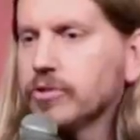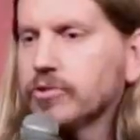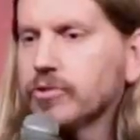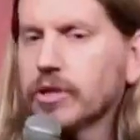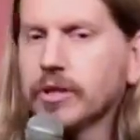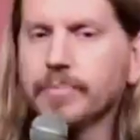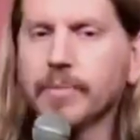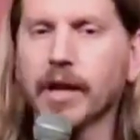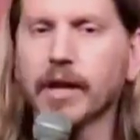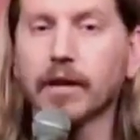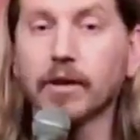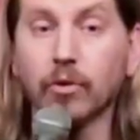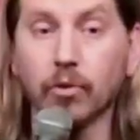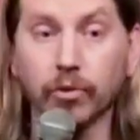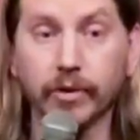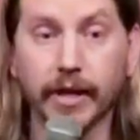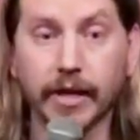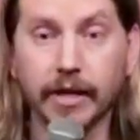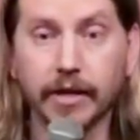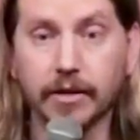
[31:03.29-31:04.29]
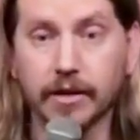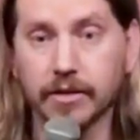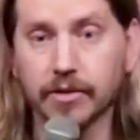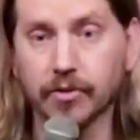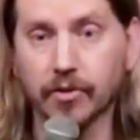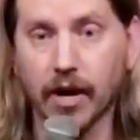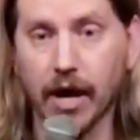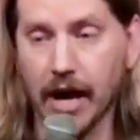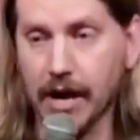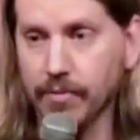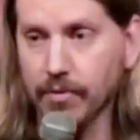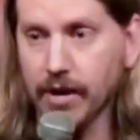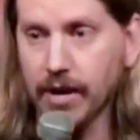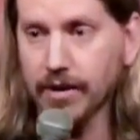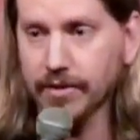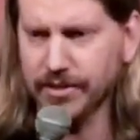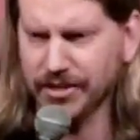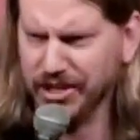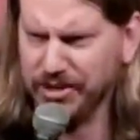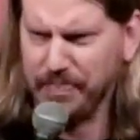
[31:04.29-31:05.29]
and treat them like an old lady does her
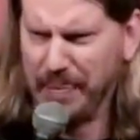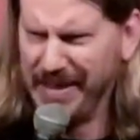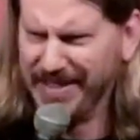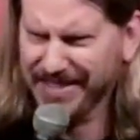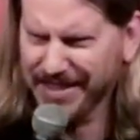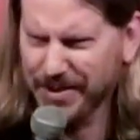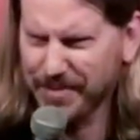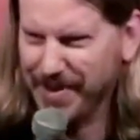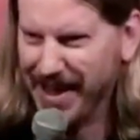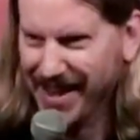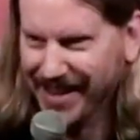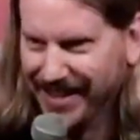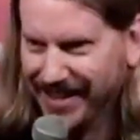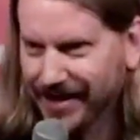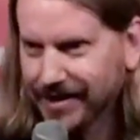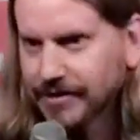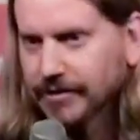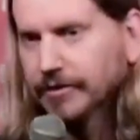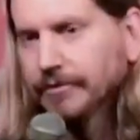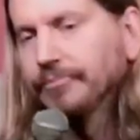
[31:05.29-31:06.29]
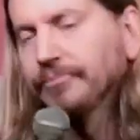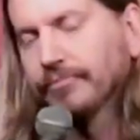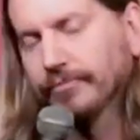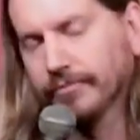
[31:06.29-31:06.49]
eyebrows and just pencil them back in.